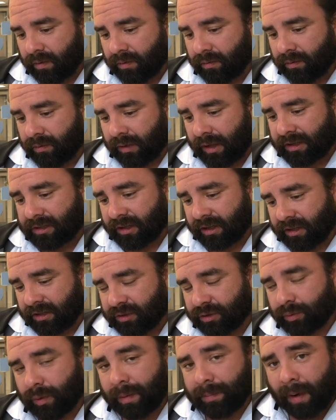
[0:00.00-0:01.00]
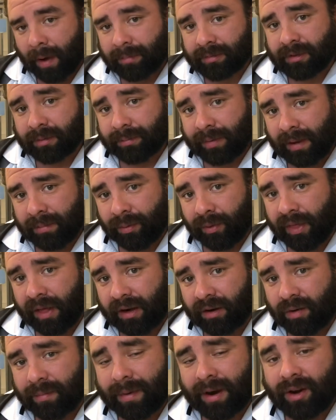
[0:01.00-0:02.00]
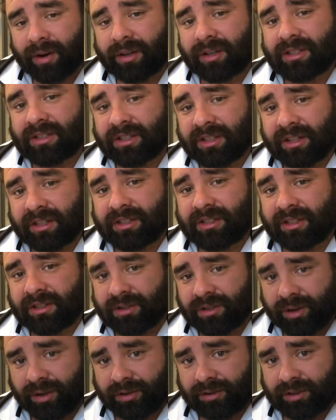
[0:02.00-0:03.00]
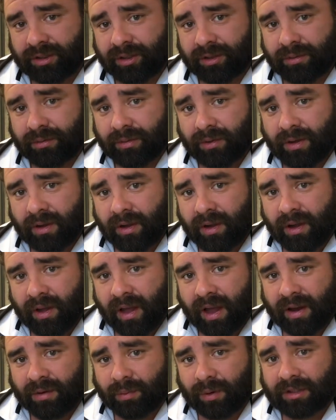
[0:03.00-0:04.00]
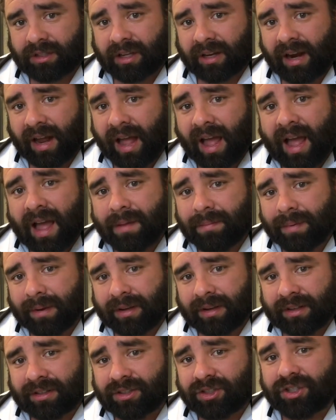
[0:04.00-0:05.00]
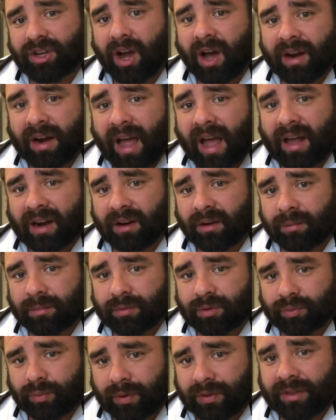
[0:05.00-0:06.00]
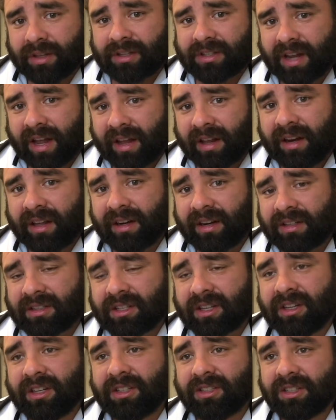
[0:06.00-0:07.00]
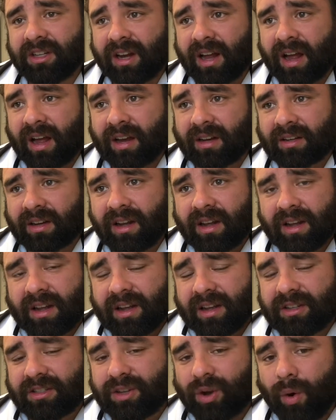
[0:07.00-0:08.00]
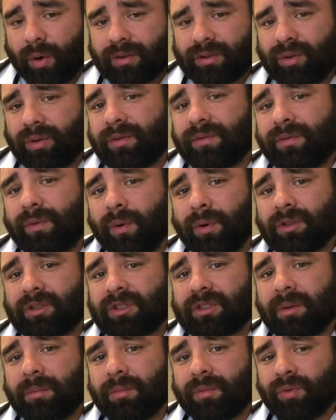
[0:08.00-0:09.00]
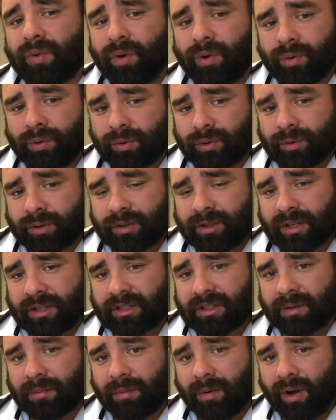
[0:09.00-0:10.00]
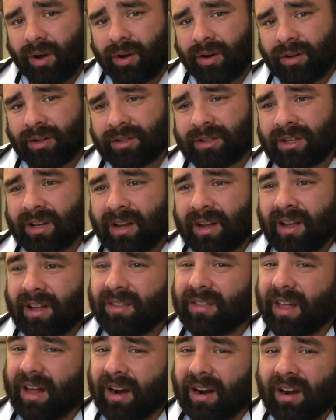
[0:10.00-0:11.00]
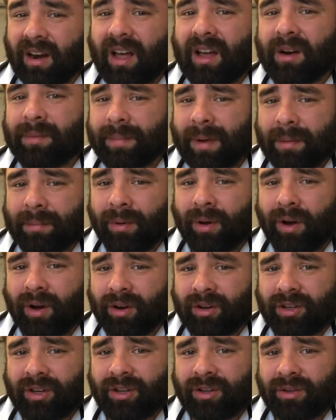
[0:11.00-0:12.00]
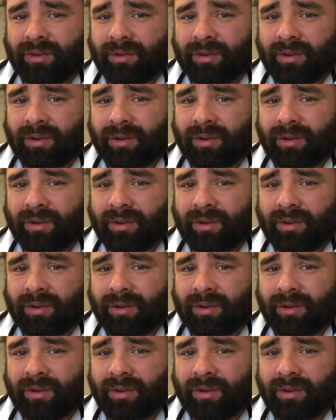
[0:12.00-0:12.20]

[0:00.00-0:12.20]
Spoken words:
that's going to sweep up some people that are American citizens also. And what's going to happen is John Adams, with this Alien and Sedition Act, is going to enforce some rules and some laws that a lot of people argue